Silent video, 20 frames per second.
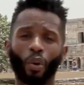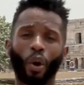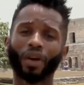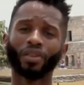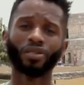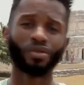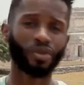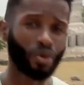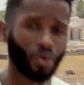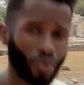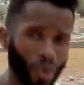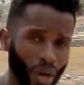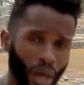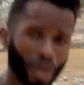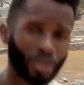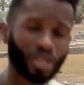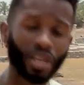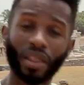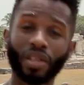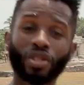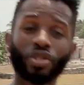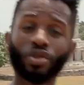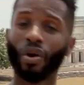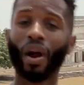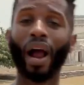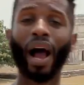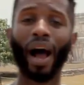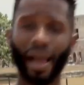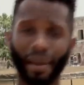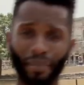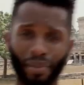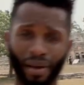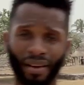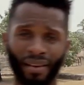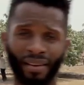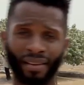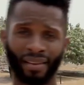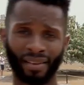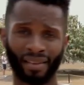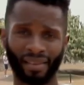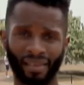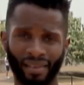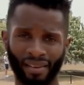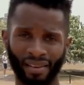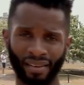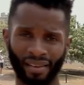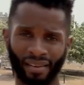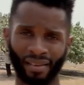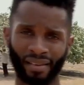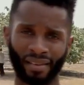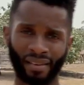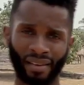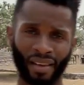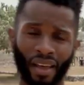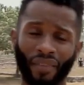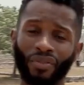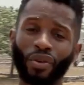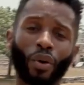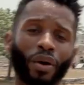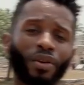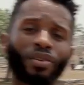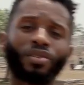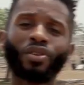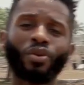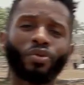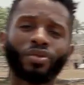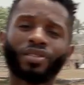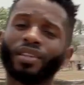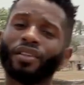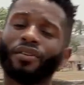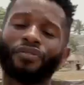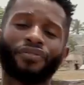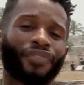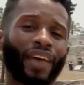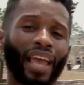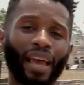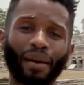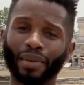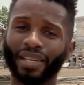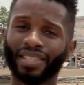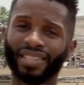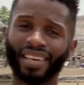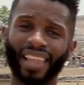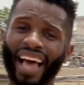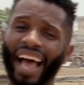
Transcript: are new to the tribe, if you are new to the family, to the